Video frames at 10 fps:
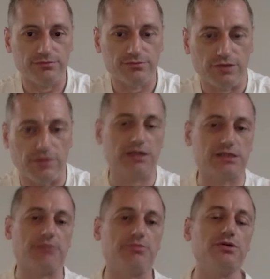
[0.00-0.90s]
right? Because
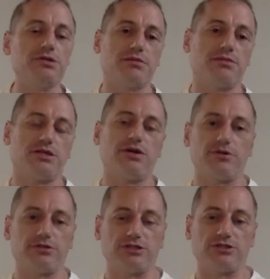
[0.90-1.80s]
I'm using
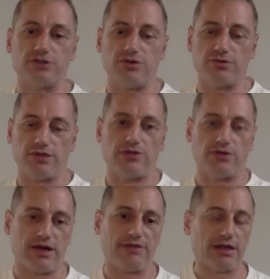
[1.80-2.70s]
materials that
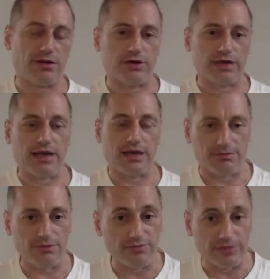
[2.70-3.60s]
don't have that organic
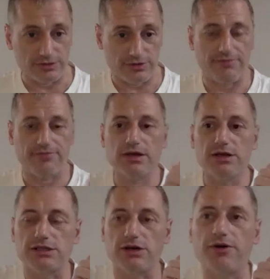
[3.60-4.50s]
movement to them.
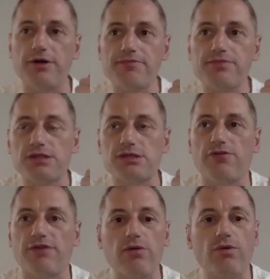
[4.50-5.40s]
So if
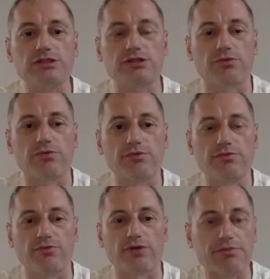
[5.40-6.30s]
I want to
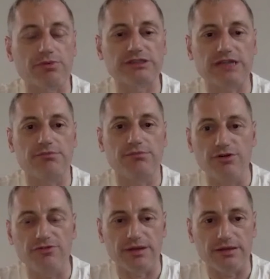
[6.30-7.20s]
represent
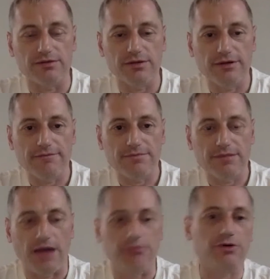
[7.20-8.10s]
movement,
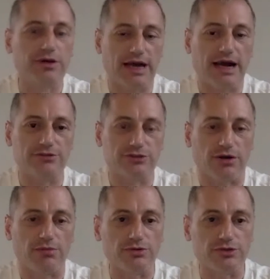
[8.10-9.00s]
I'm going to have
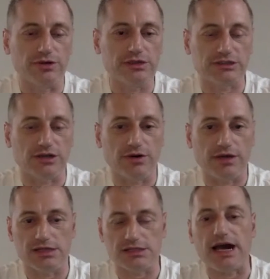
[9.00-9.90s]
trouble doing so
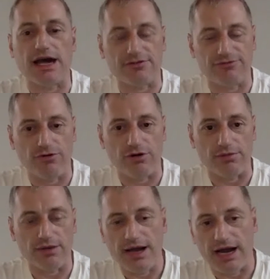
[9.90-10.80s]
in a static
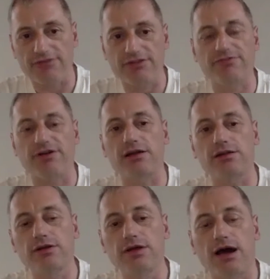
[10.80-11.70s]
form. I have to
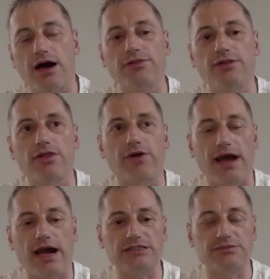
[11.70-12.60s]
find another
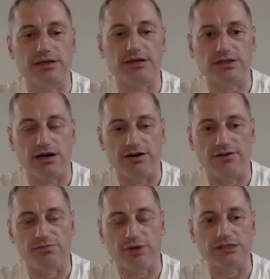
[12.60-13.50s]
aspect of
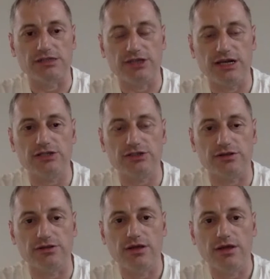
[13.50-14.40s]

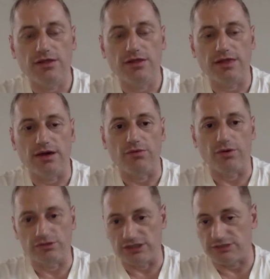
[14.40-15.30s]
presentation that
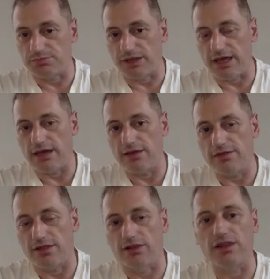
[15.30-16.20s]
will display
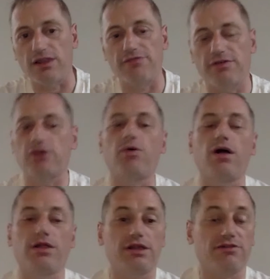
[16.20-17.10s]
the living
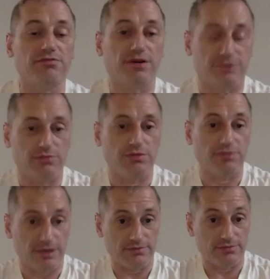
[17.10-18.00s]
quality of human
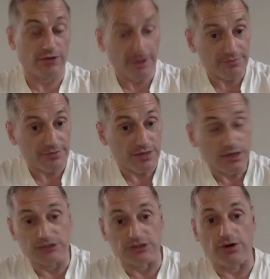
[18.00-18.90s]
being, right?
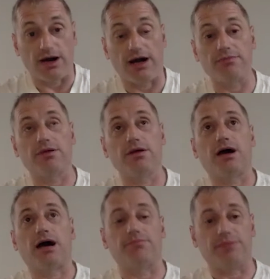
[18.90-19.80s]
And so I'm
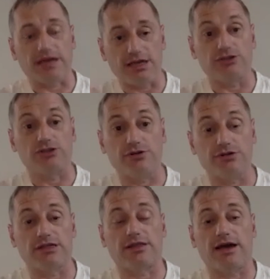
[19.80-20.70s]
picking and
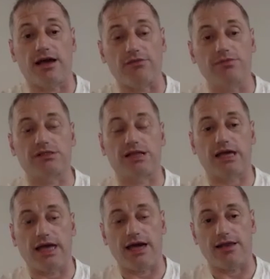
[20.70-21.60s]
choosing the elements that I
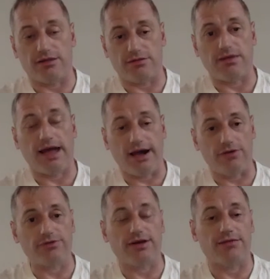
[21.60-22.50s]
edit out
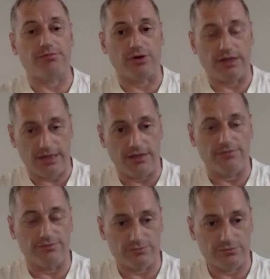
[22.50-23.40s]
and put in
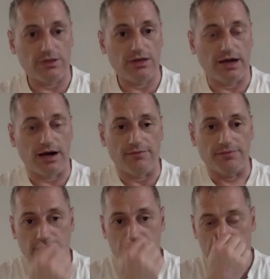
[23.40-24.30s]

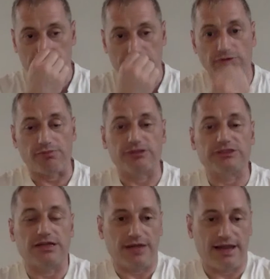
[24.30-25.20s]
to
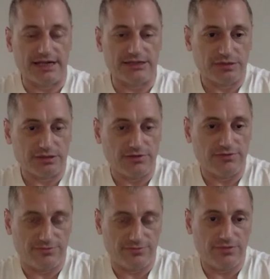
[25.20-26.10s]
represent that aspect
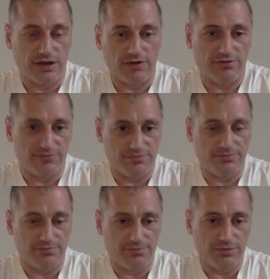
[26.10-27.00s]
of
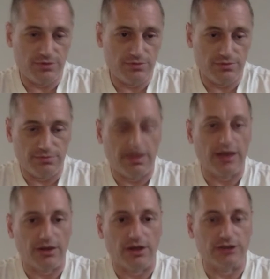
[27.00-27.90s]

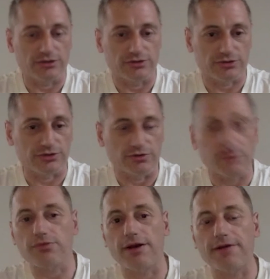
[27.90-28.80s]
biological truth,
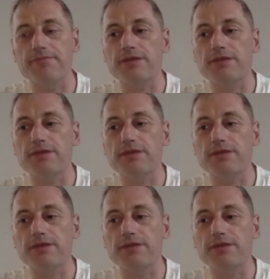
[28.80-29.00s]
right?